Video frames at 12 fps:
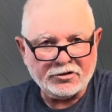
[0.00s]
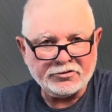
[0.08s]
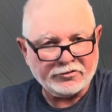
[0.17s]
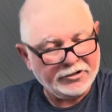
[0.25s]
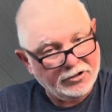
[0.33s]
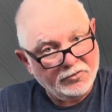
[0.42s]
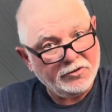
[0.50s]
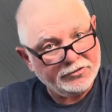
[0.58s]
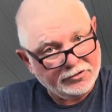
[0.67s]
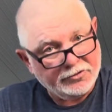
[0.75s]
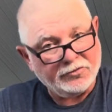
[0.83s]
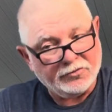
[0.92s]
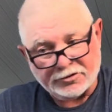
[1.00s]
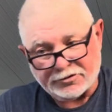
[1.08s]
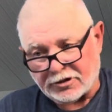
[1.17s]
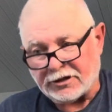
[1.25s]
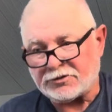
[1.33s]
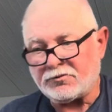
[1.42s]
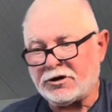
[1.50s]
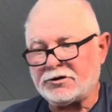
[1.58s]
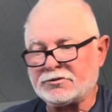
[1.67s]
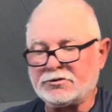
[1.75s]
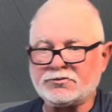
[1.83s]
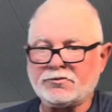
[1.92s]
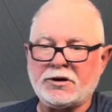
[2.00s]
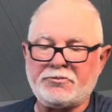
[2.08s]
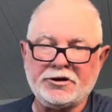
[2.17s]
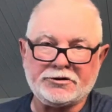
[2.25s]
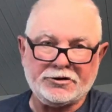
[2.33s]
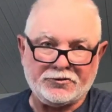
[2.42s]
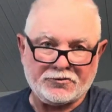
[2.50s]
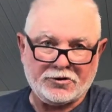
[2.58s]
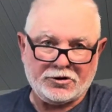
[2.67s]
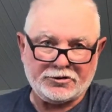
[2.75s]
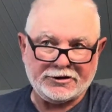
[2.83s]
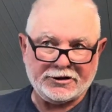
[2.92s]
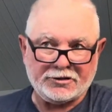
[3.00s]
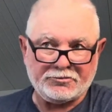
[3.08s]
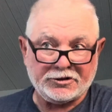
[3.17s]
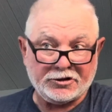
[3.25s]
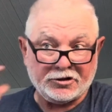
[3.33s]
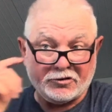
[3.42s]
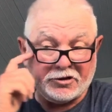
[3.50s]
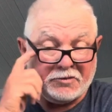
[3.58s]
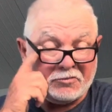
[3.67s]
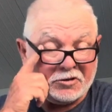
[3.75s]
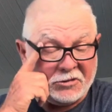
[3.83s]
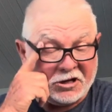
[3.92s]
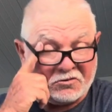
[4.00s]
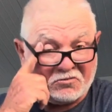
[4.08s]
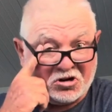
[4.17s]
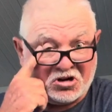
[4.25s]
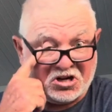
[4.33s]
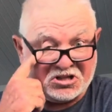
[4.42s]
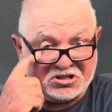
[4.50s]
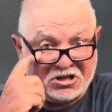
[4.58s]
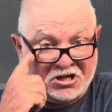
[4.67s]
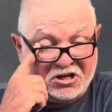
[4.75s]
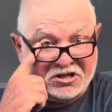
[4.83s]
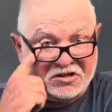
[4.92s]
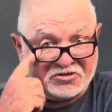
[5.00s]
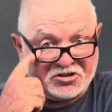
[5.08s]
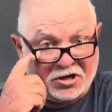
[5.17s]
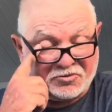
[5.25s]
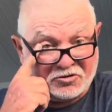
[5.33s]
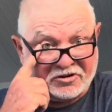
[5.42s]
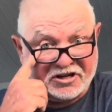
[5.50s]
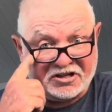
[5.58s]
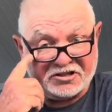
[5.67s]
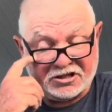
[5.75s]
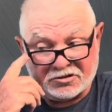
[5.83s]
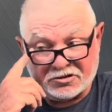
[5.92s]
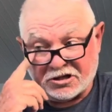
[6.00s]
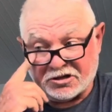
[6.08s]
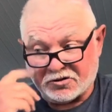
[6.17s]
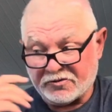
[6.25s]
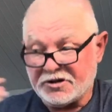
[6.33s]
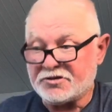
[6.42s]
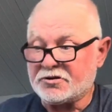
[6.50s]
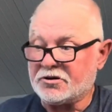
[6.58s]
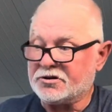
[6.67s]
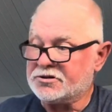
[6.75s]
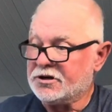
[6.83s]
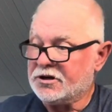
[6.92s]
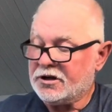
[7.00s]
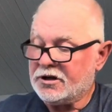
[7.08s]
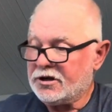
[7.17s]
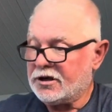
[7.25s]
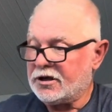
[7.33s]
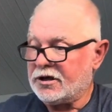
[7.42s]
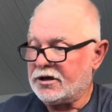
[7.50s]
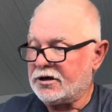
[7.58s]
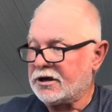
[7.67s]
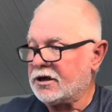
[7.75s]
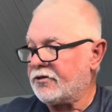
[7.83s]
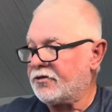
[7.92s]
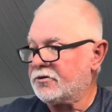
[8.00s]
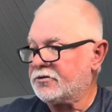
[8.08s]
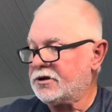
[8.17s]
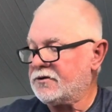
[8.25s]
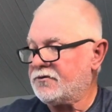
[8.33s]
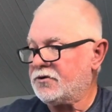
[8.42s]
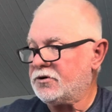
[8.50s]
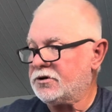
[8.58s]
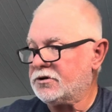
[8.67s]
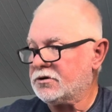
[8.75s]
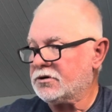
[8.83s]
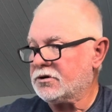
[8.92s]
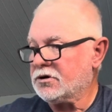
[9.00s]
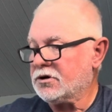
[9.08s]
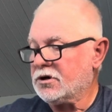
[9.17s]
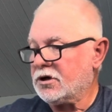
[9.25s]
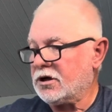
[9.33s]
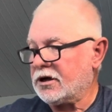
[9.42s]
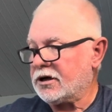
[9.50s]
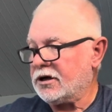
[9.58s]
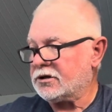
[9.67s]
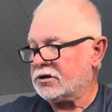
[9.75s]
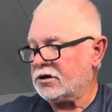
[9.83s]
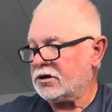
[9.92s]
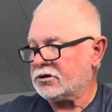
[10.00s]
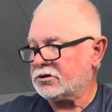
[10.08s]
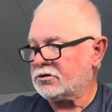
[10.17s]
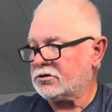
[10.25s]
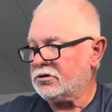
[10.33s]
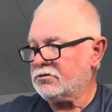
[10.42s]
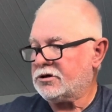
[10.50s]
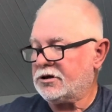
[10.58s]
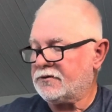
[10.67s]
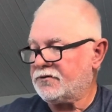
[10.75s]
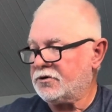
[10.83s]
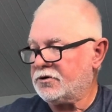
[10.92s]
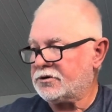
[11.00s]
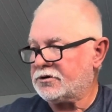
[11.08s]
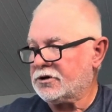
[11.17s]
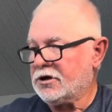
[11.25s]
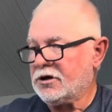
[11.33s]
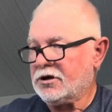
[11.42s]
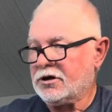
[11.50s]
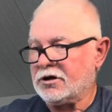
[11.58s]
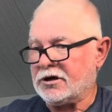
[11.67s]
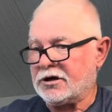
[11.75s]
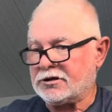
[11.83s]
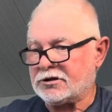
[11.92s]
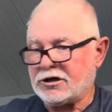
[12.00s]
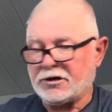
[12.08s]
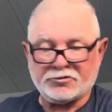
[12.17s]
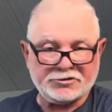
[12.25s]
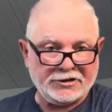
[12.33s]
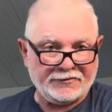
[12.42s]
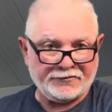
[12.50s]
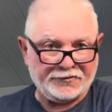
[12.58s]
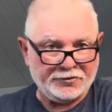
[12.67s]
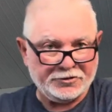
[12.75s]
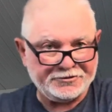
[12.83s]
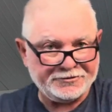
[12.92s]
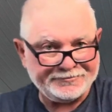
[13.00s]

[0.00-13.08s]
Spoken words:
So they know what they're doing. So that's why I picked these rods out. I mean, you know, they've been making rods. They've shopped around, done the research, and I got a 13 foot, I got 2 10 foots, and I got a couple 7 foots.